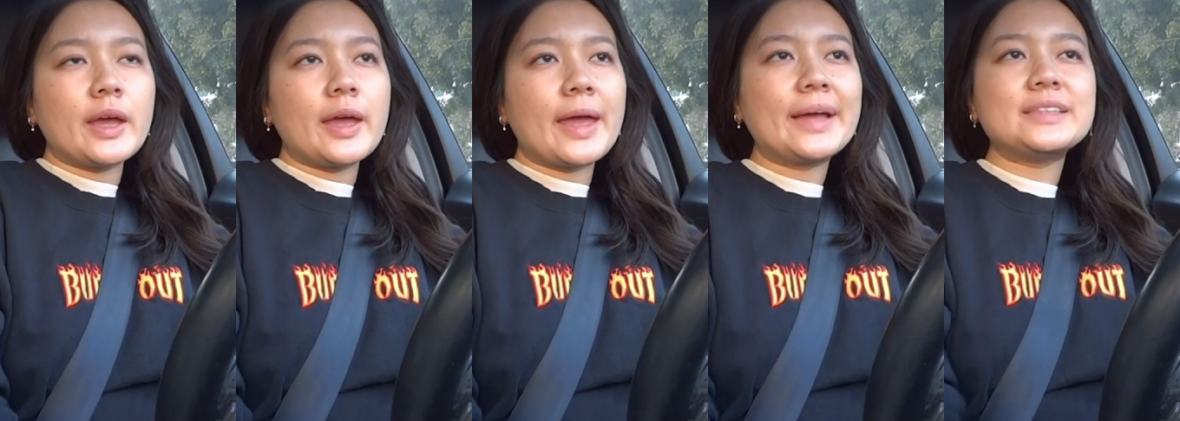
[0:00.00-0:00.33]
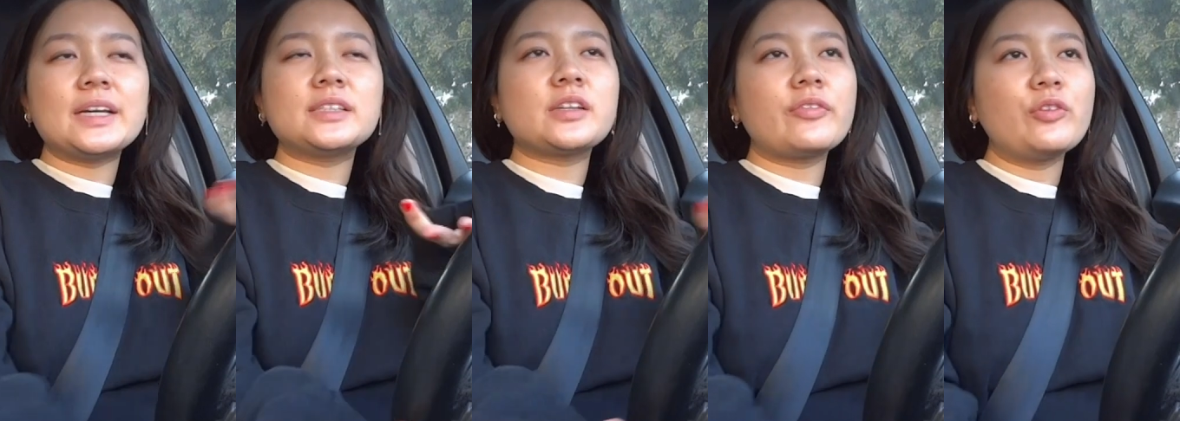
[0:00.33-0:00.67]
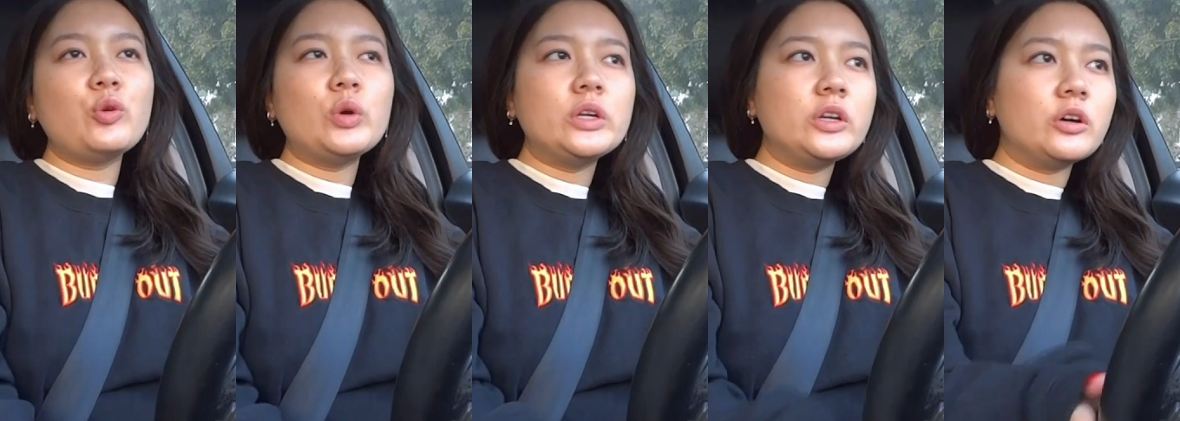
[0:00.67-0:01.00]
And as
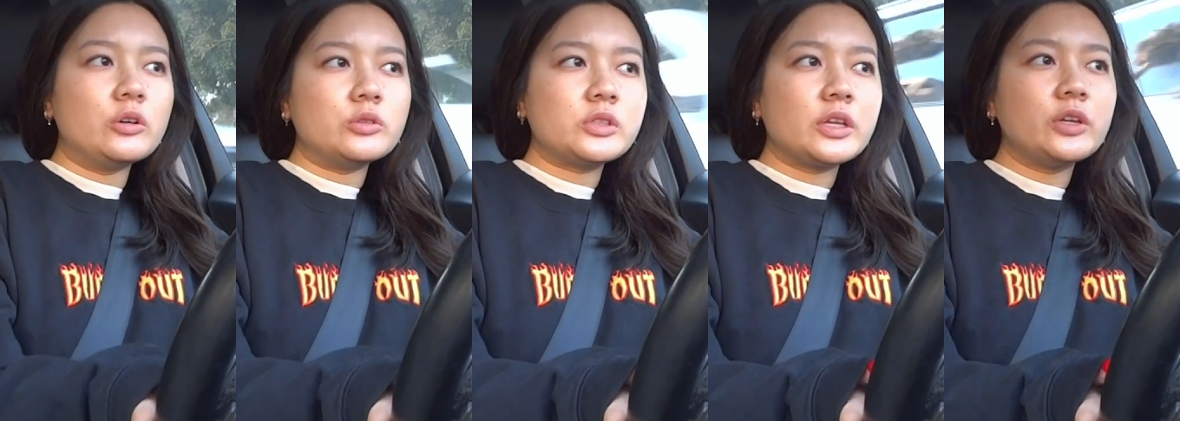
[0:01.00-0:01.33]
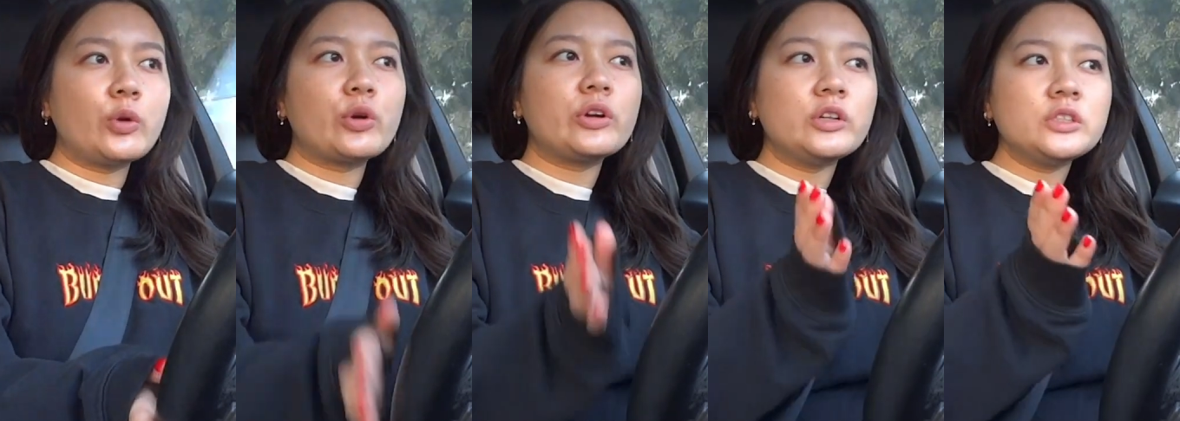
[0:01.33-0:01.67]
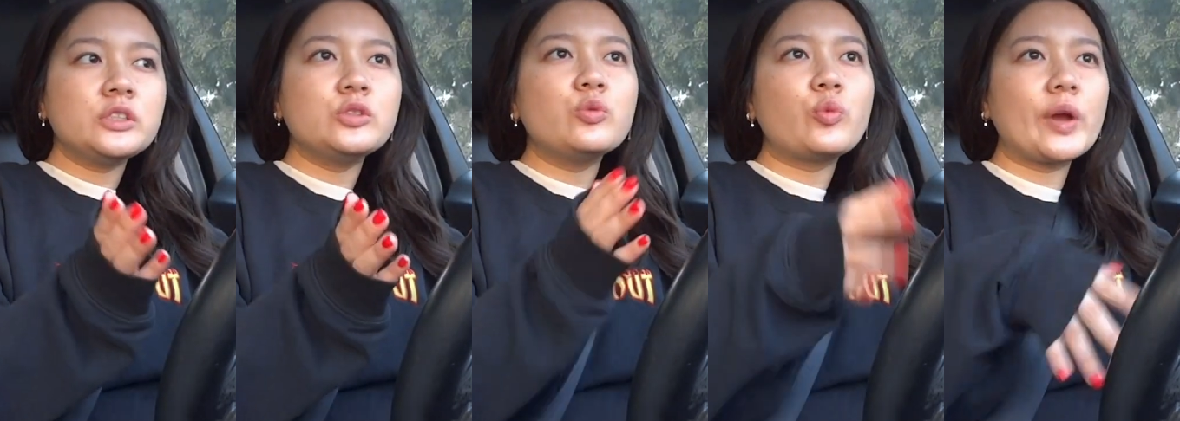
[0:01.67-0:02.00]
everyone knows, in order
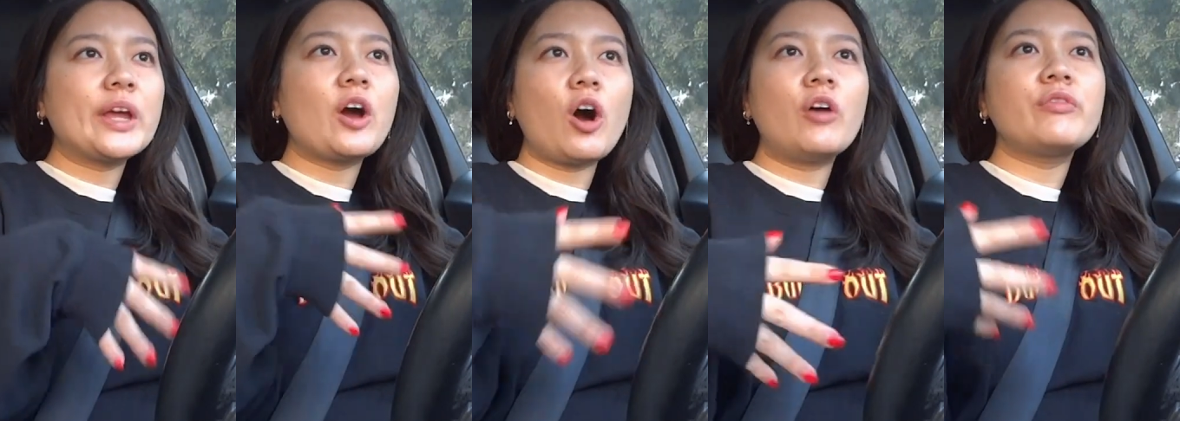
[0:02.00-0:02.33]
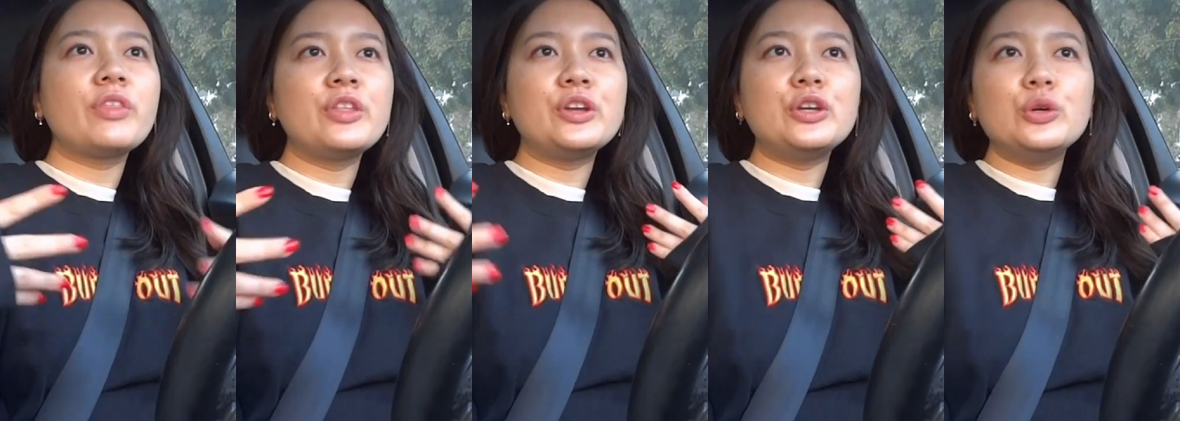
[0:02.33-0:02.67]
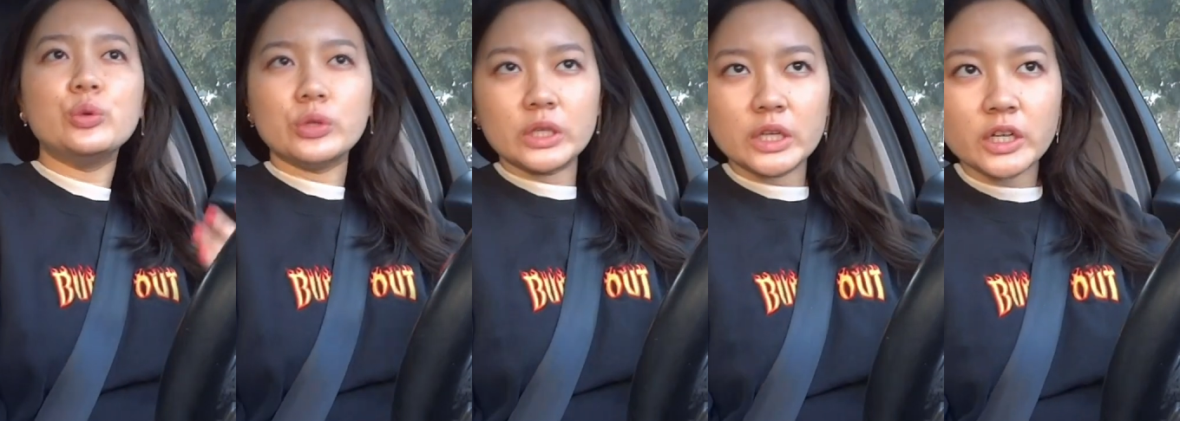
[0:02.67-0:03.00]
to ring off the new
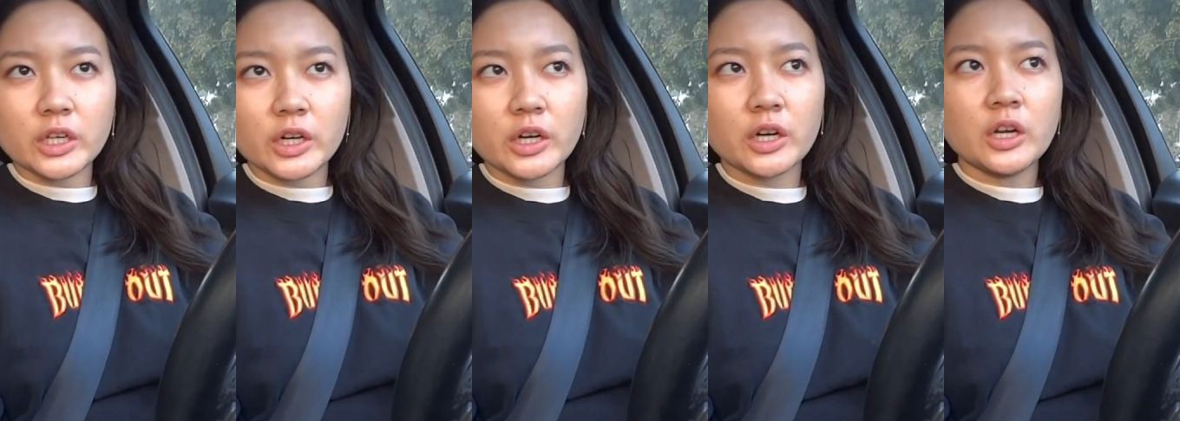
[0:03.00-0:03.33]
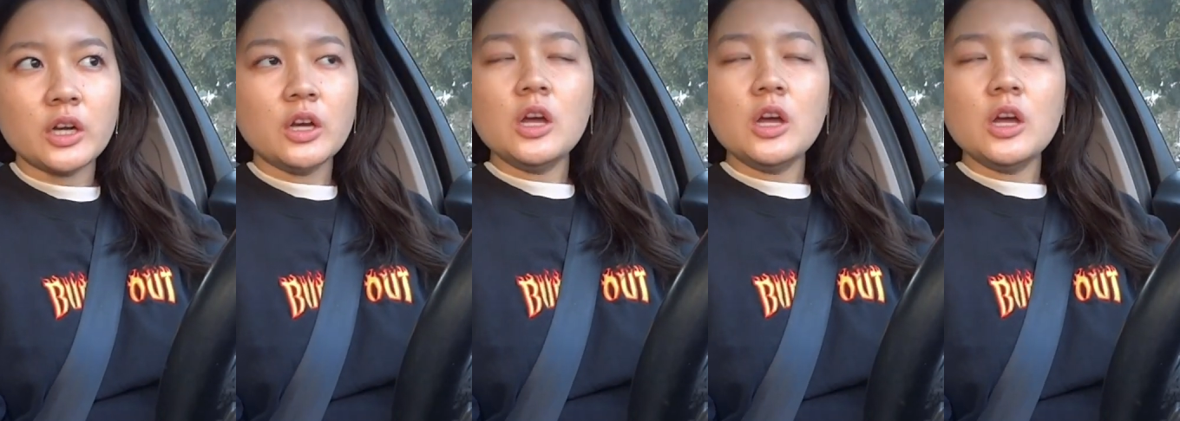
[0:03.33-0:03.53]
year,